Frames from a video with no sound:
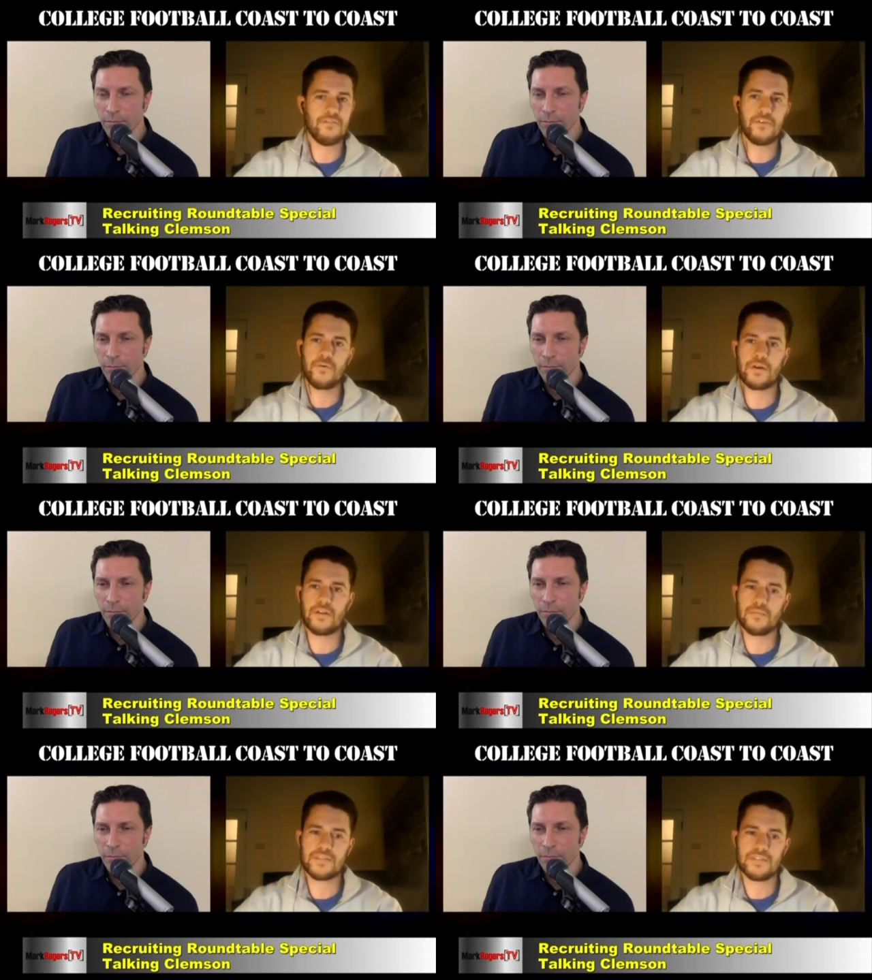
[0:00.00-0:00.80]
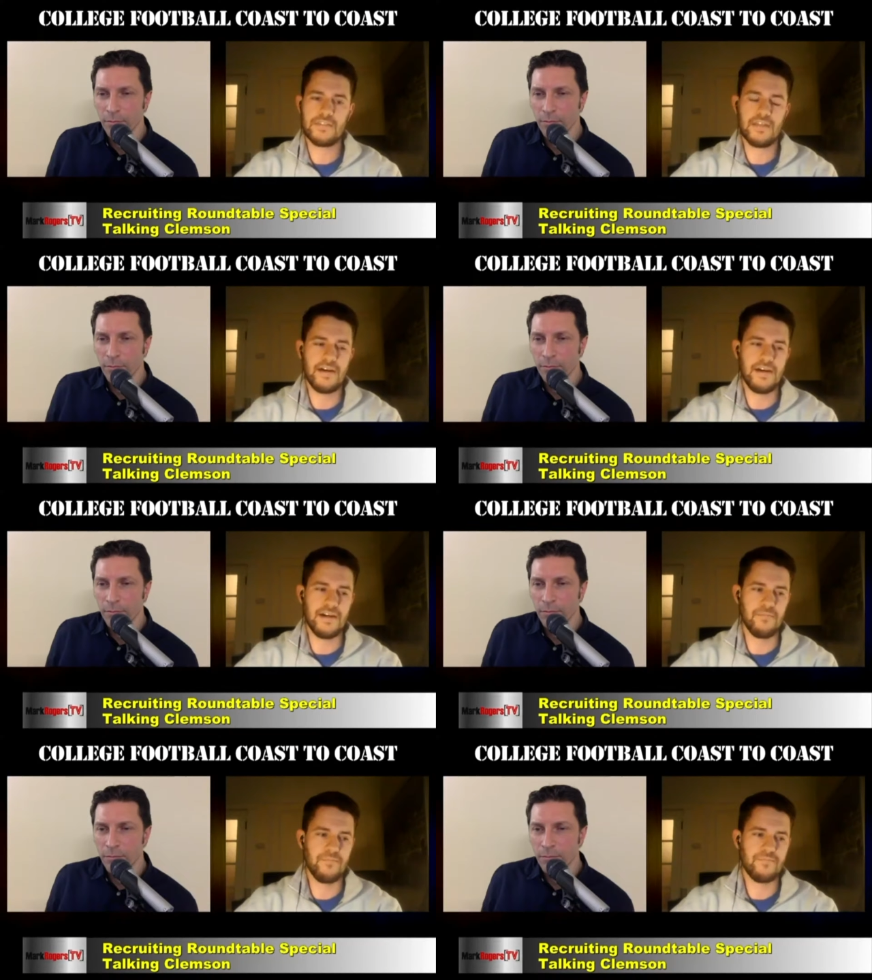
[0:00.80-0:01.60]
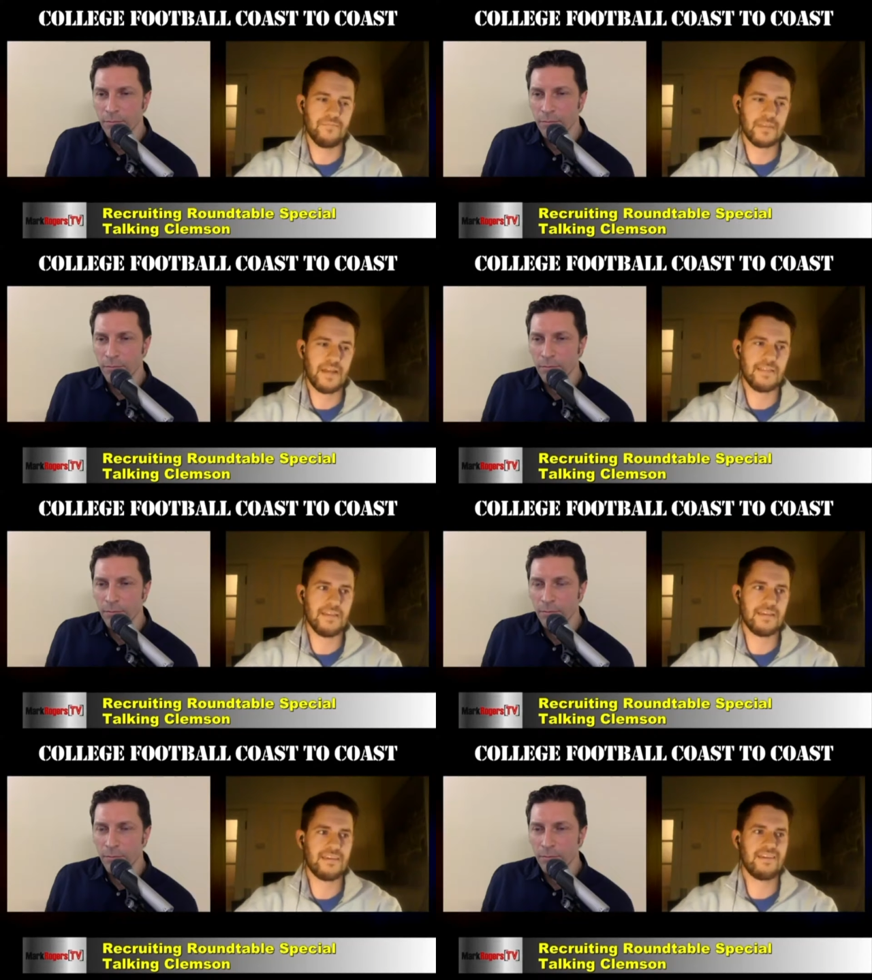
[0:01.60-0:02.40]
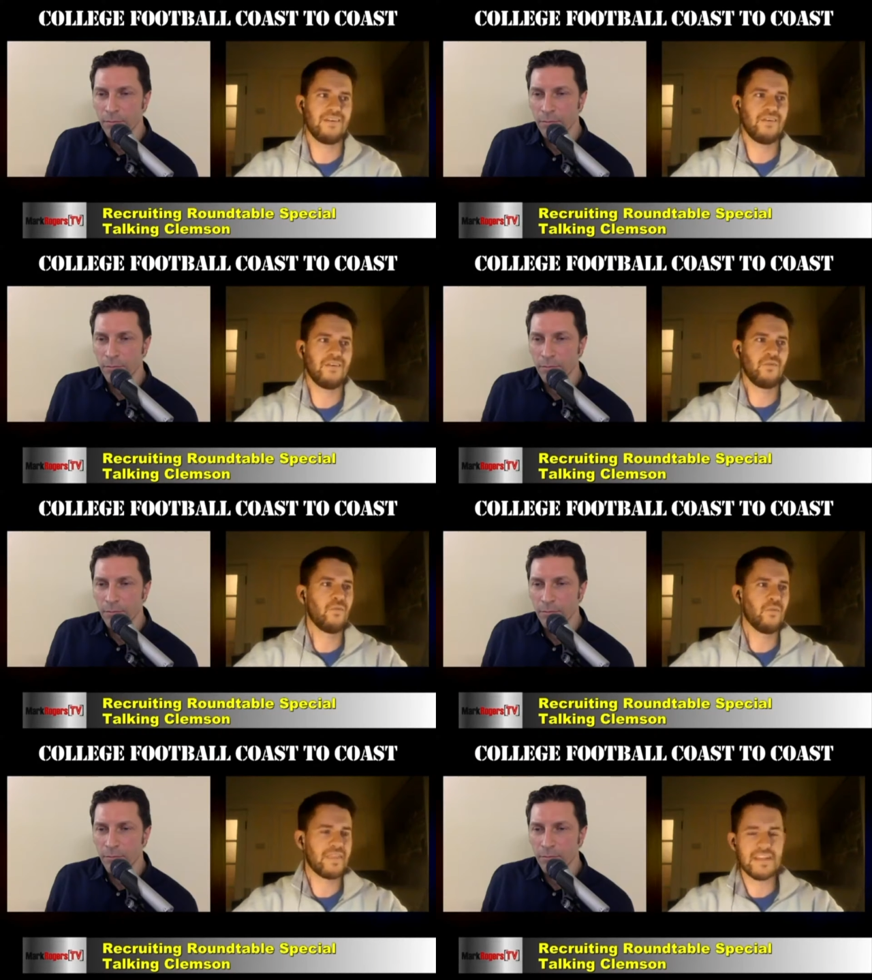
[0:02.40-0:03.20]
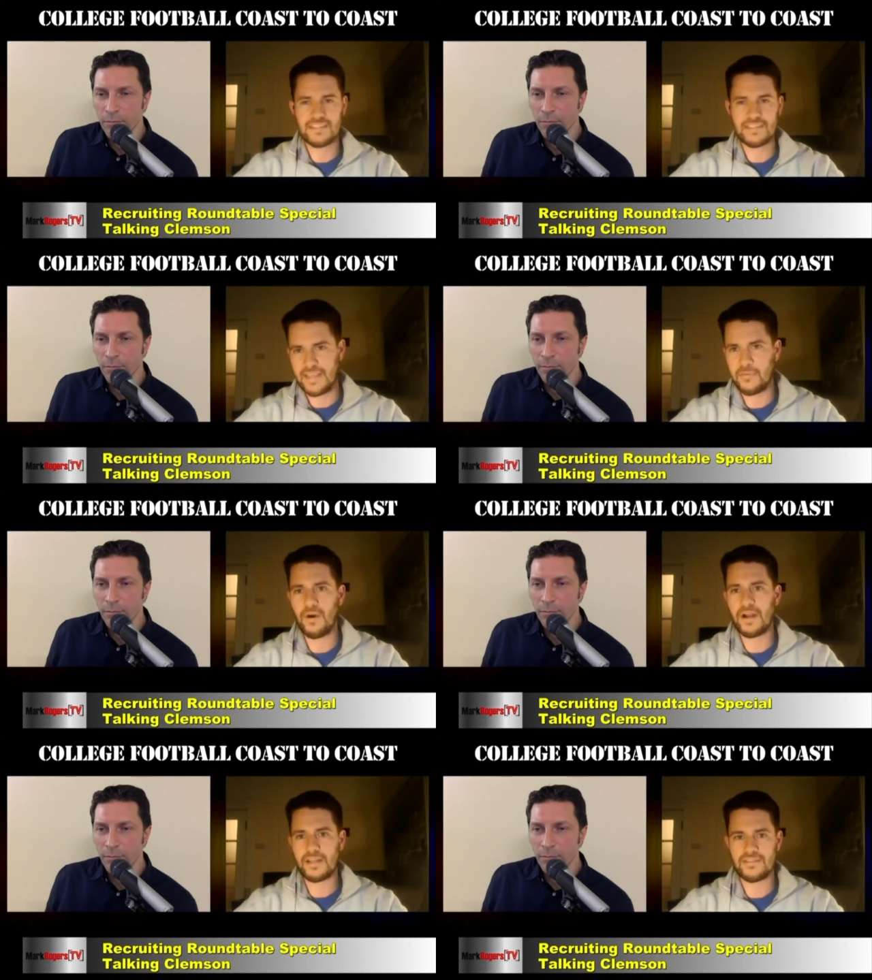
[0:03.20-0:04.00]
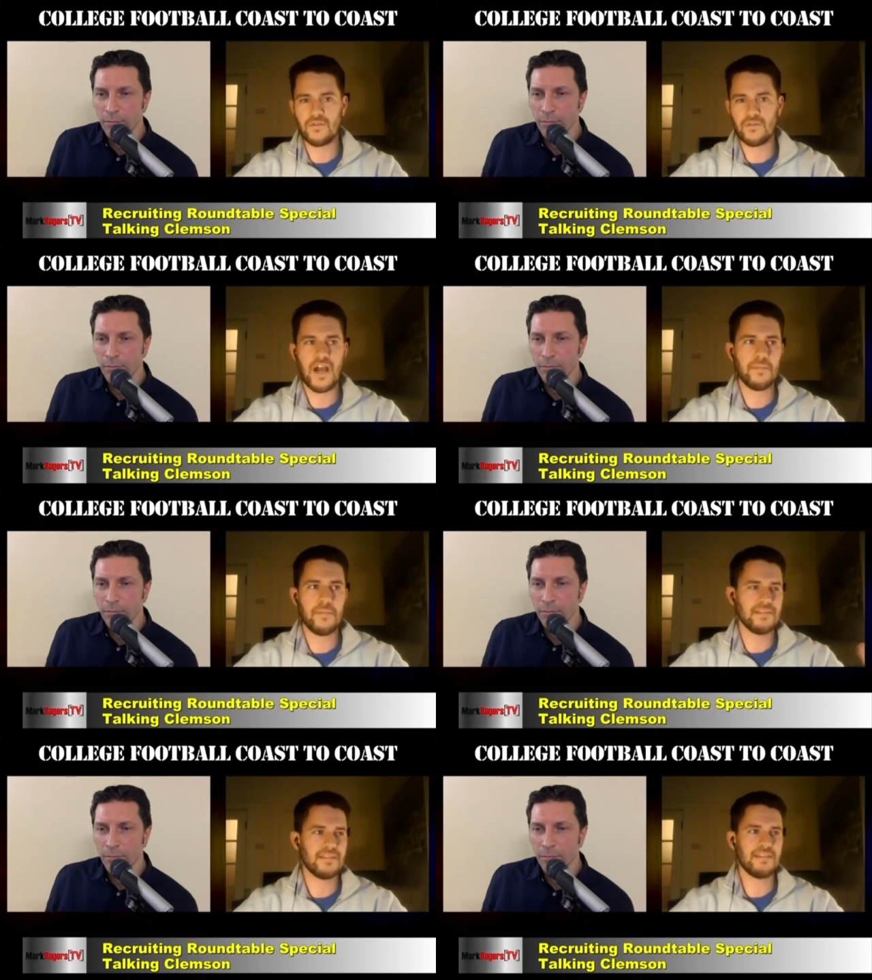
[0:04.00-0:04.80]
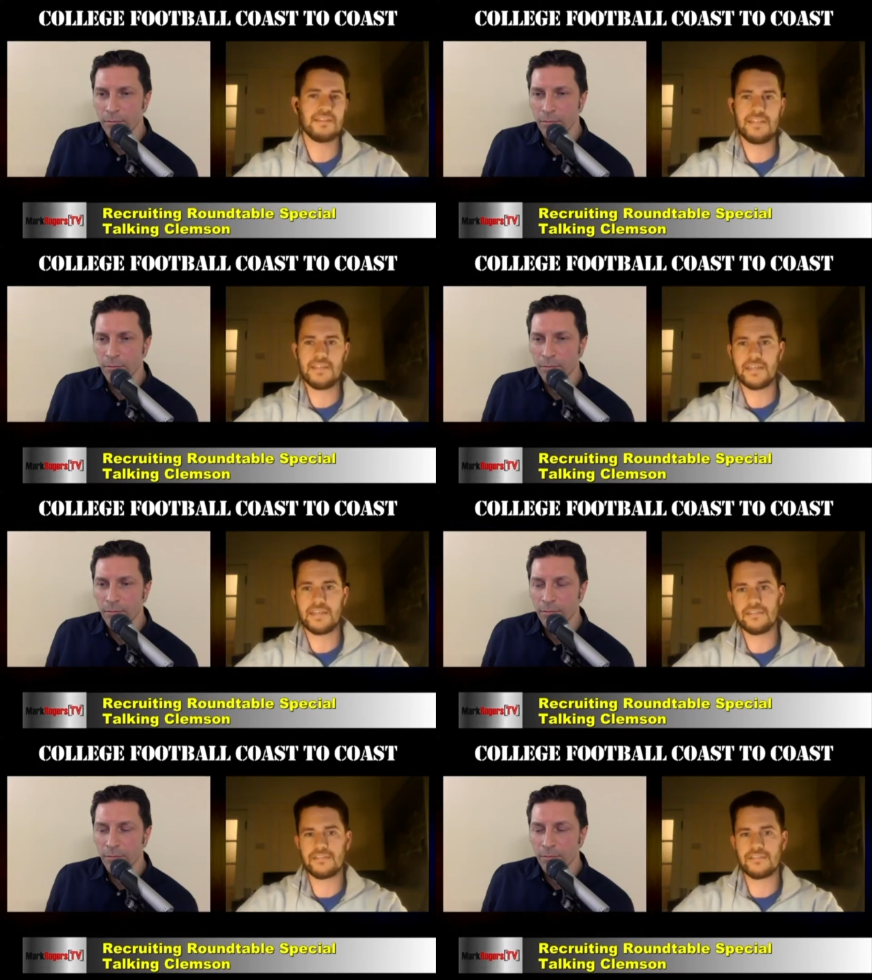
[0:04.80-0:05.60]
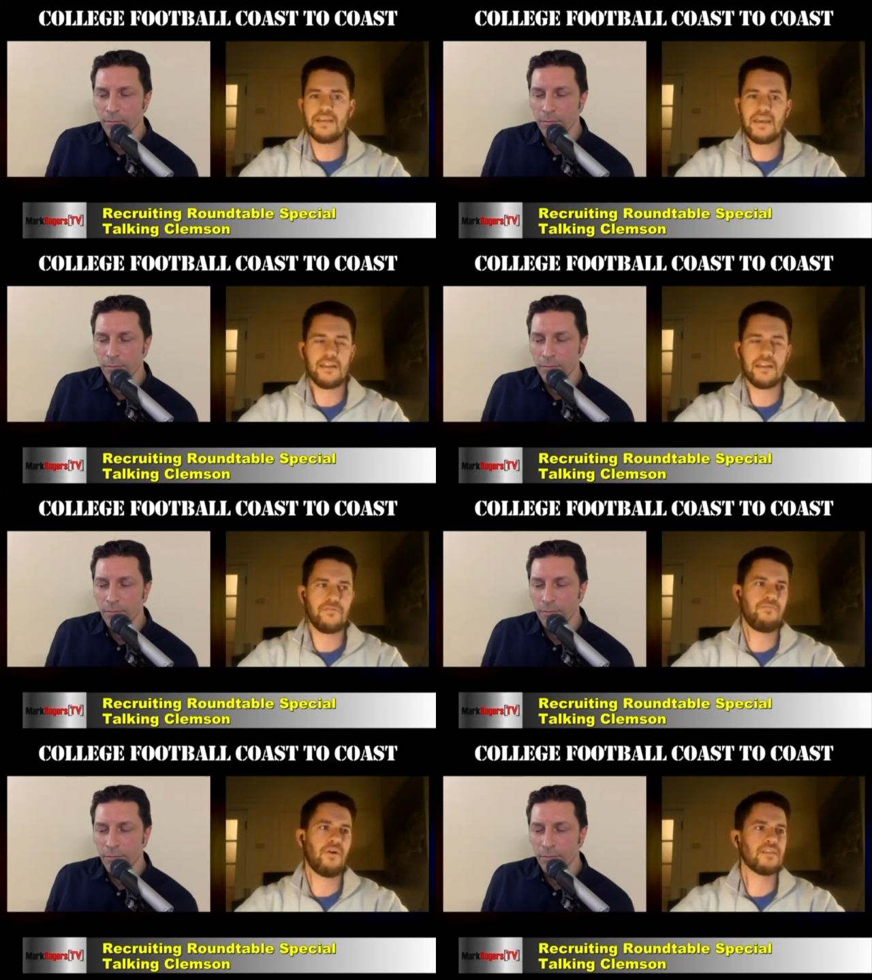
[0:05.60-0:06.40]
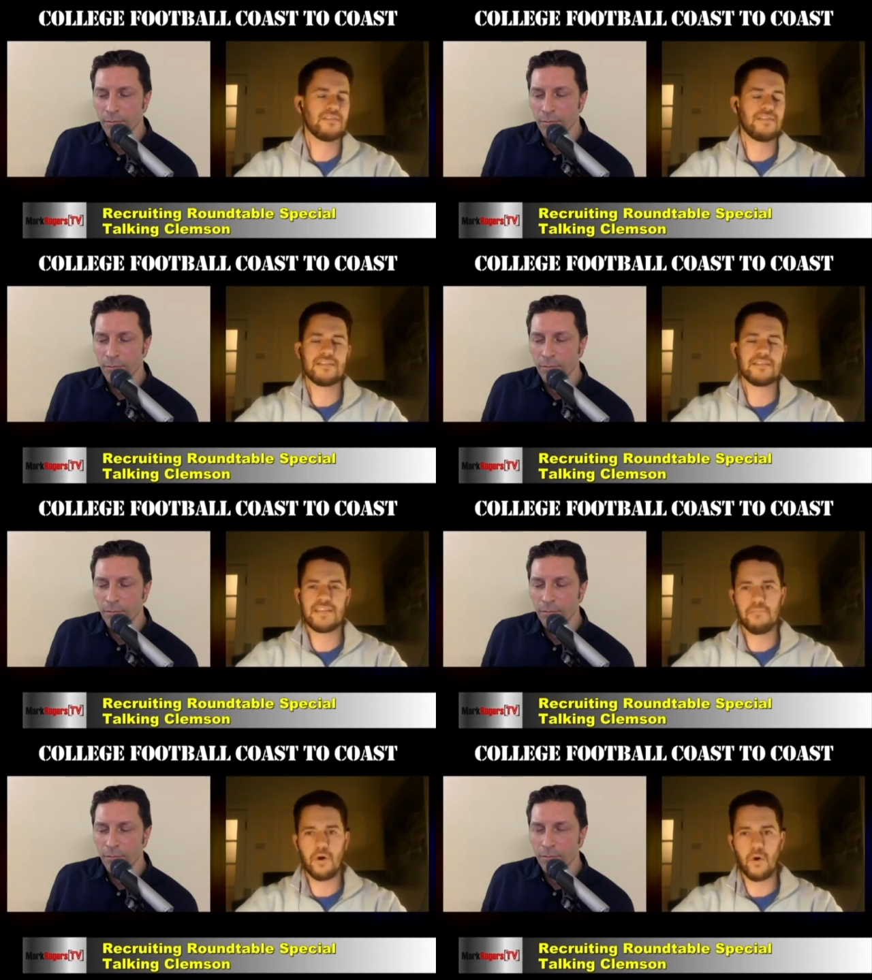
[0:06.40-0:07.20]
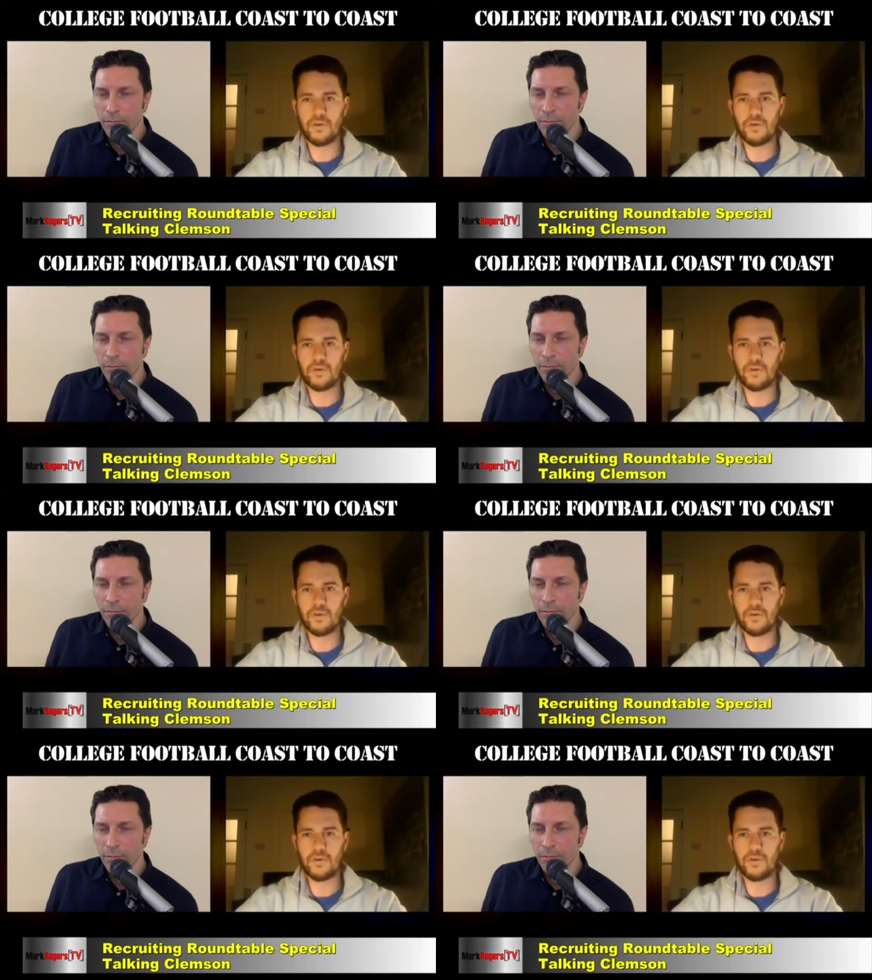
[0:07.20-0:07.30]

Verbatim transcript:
Speaker 1: You at Clemson. Um, I think with guys like Sammy Watkins, Nuk Hopkins, I think Tee Higgins kind of falls in that same mold in